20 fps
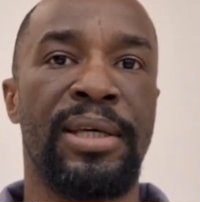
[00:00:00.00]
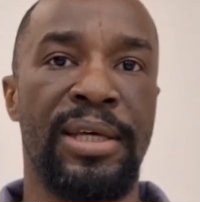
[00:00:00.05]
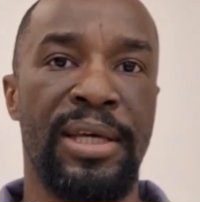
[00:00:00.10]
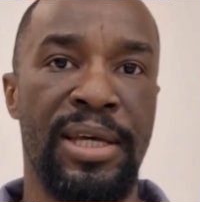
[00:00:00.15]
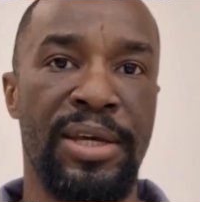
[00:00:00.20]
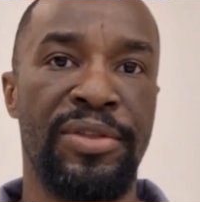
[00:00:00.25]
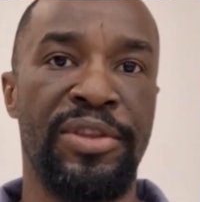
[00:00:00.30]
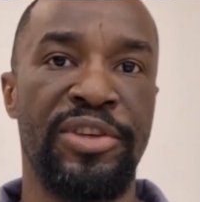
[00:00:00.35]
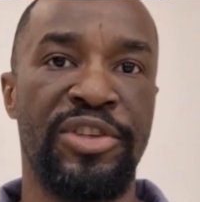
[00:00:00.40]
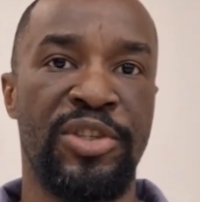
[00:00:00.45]

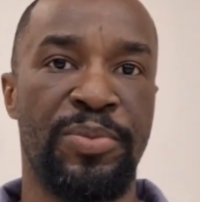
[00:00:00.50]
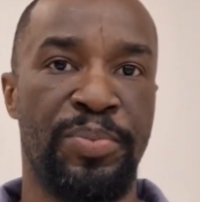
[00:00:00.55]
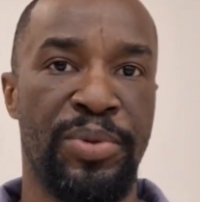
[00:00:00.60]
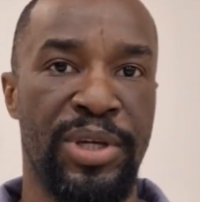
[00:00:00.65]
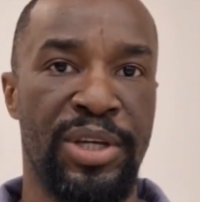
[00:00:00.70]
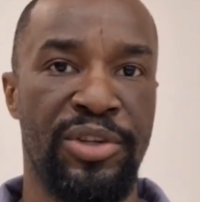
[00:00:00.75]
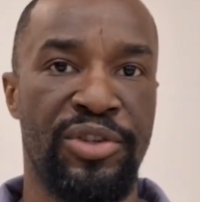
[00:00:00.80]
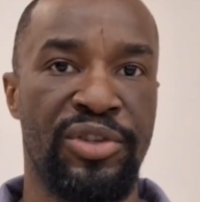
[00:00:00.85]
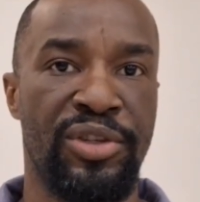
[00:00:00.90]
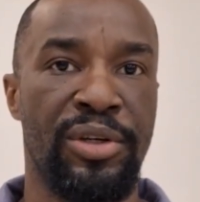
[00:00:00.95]
In the
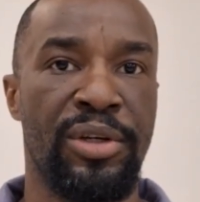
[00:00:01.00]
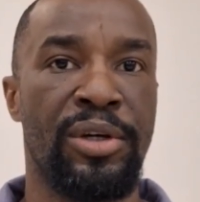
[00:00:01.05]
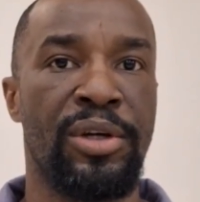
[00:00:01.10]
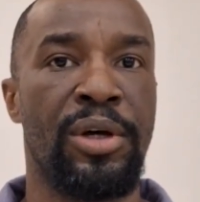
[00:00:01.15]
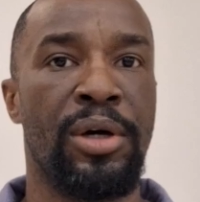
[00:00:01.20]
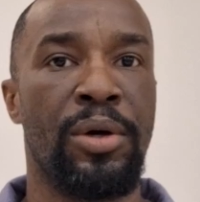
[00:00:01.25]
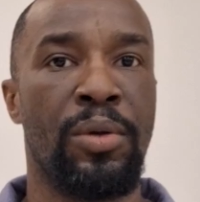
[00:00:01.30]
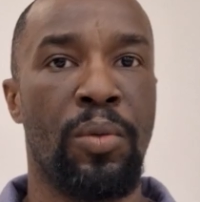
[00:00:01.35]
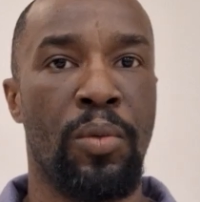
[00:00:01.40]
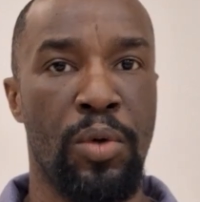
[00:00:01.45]
speech,
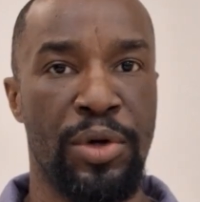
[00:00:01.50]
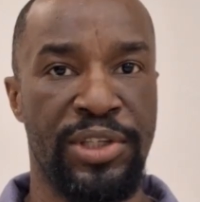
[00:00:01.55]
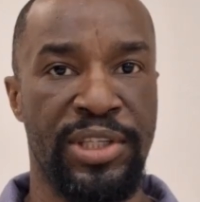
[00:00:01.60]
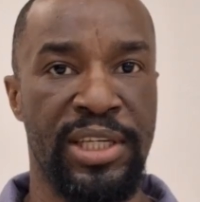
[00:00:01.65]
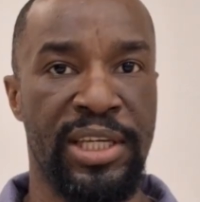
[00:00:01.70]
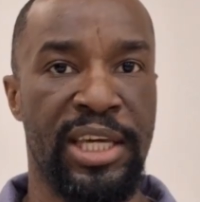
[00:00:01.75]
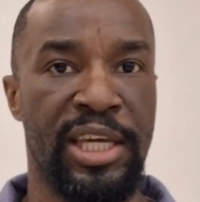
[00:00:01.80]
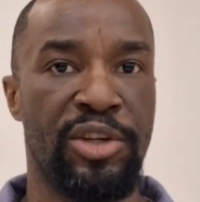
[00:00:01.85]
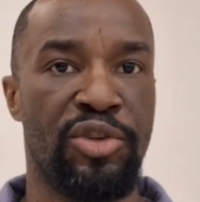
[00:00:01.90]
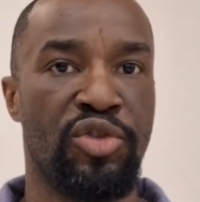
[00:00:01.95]
once
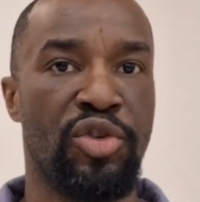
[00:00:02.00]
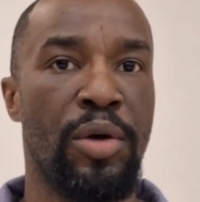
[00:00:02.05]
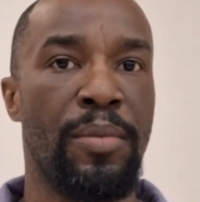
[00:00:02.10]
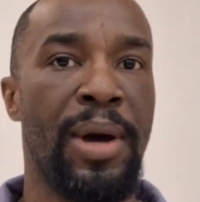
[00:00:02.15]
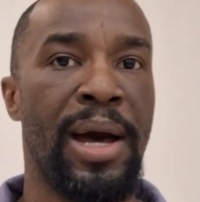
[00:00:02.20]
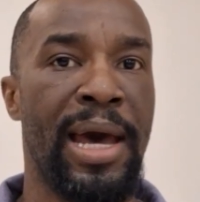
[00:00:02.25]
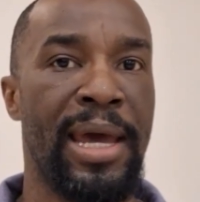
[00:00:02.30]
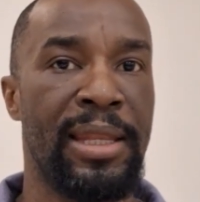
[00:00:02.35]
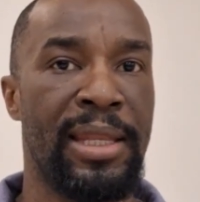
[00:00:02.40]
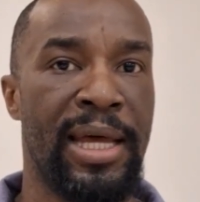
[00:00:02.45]
again,
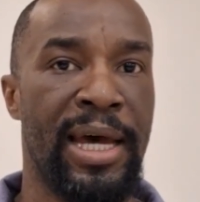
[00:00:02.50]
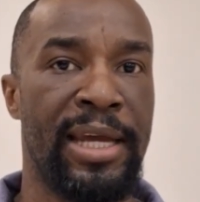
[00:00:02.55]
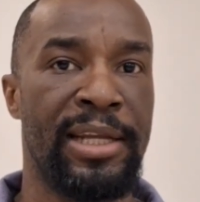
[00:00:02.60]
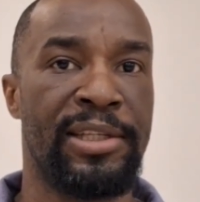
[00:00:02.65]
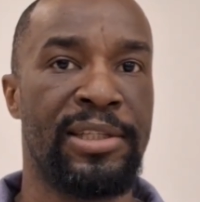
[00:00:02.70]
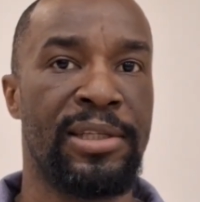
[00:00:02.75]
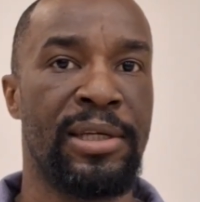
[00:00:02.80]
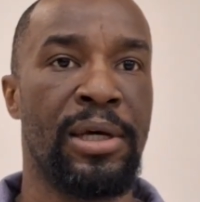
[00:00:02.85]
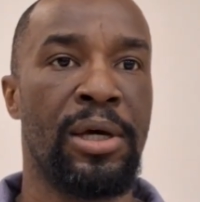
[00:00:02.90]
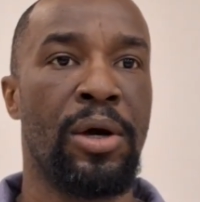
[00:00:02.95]
Trump
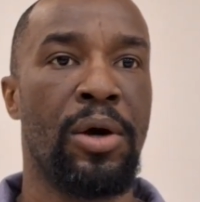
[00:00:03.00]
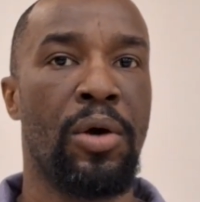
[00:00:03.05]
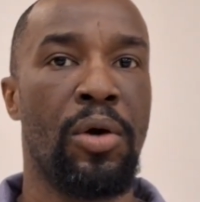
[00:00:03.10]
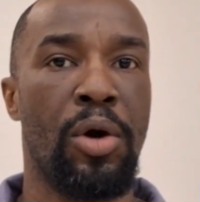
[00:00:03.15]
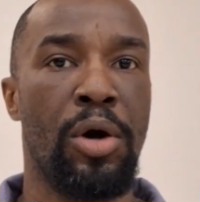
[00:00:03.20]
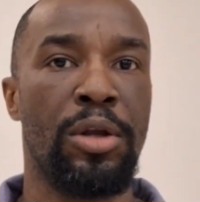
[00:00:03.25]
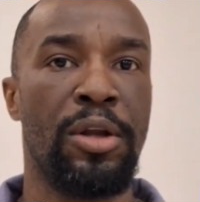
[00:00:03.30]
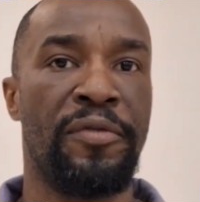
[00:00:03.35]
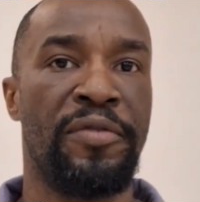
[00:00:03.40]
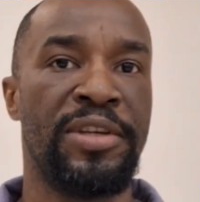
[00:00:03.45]
highlighted
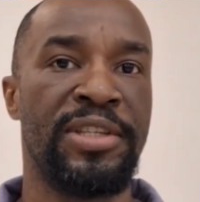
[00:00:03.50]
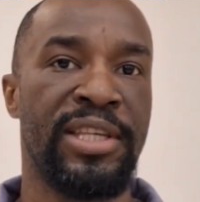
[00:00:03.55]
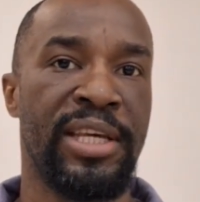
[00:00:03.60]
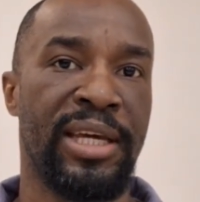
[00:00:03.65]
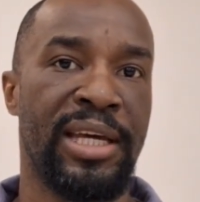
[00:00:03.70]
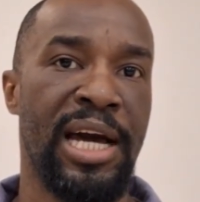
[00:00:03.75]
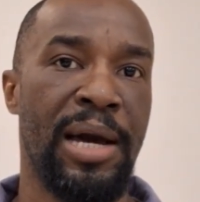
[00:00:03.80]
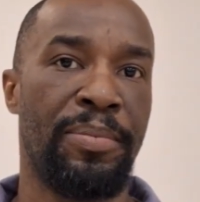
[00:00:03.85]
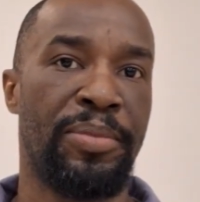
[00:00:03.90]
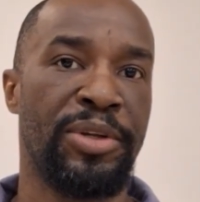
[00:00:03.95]
all of his
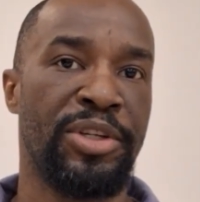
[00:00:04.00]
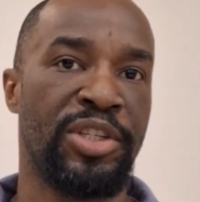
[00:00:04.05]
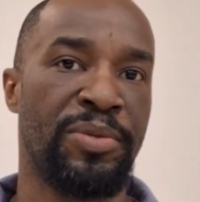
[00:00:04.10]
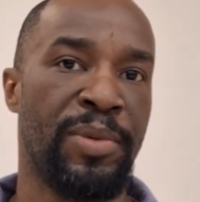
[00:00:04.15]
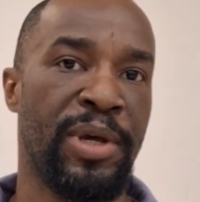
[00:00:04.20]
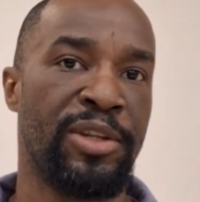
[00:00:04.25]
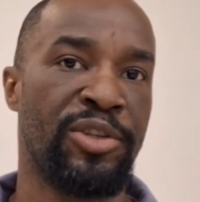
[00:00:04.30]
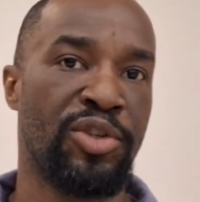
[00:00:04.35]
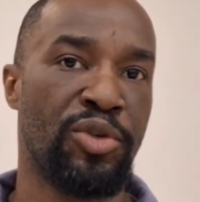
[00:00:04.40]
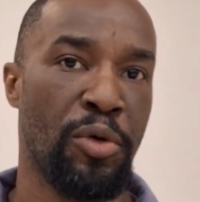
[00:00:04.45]

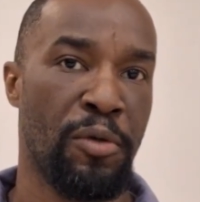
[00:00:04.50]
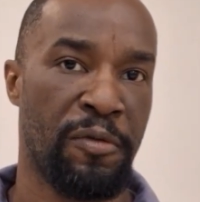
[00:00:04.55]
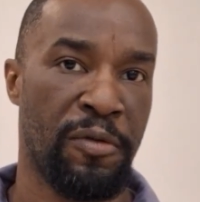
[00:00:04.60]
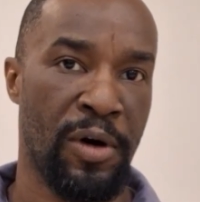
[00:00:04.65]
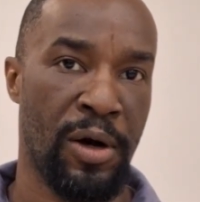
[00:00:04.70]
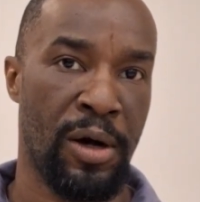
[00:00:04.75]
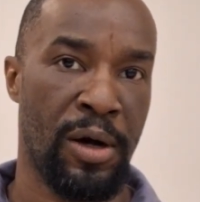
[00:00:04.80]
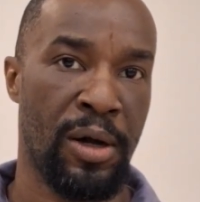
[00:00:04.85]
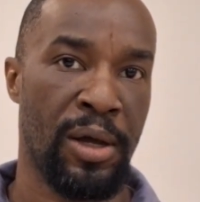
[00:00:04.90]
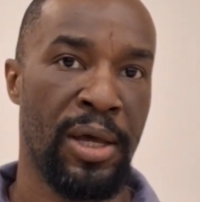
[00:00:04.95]
accomplishments so
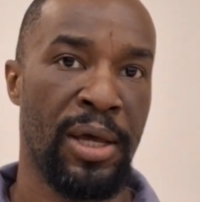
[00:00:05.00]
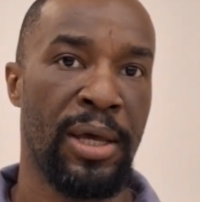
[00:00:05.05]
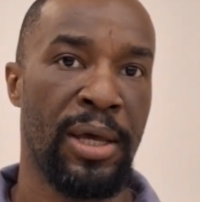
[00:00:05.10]
far,